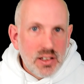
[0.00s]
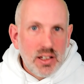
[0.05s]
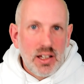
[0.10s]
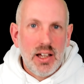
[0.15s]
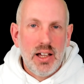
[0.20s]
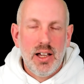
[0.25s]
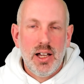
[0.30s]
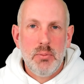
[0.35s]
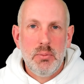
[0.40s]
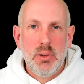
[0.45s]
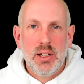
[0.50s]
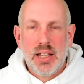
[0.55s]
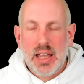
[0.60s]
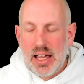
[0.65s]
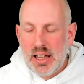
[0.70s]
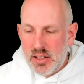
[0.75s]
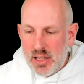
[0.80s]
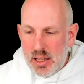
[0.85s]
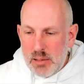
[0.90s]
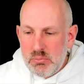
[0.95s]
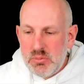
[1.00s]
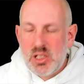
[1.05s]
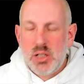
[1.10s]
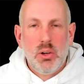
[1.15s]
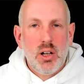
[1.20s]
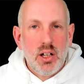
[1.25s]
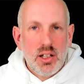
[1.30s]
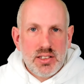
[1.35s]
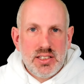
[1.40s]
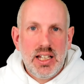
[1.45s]
And get them to
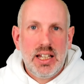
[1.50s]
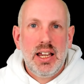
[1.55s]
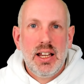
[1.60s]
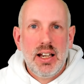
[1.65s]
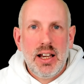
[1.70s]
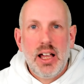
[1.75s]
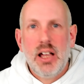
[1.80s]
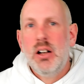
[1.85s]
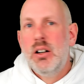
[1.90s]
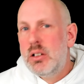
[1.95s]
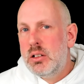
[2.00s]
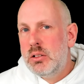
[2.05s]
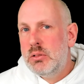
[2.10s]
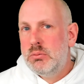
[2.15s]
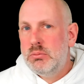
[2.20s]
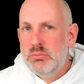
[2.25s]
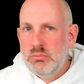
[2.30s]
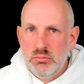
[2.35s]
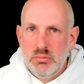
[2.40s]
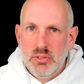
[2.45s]
articulate, oh,